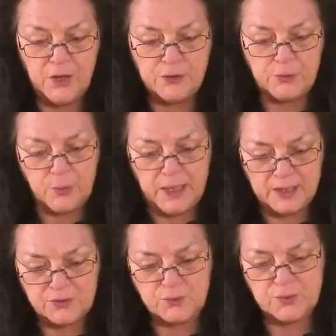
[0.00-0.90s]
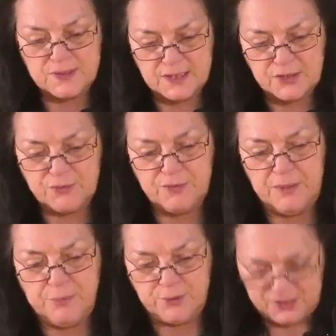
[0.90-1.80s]
through extrasensory
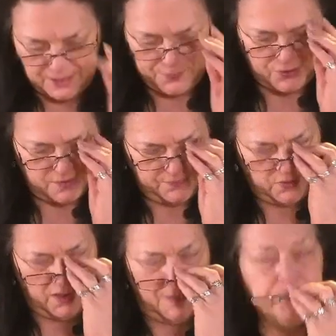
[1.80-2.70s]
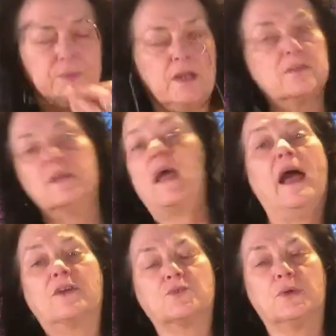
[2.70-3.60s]
perception. Okay, that's the
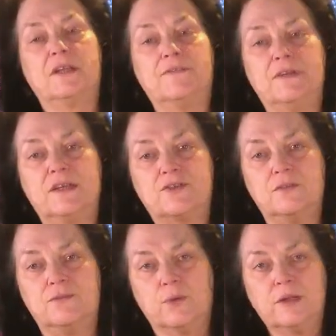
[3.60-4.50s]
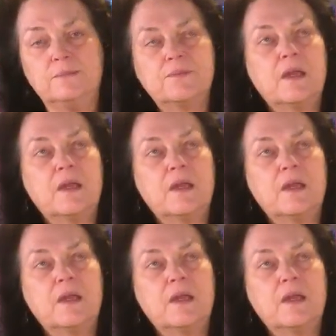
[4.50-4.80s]
actual definition for it.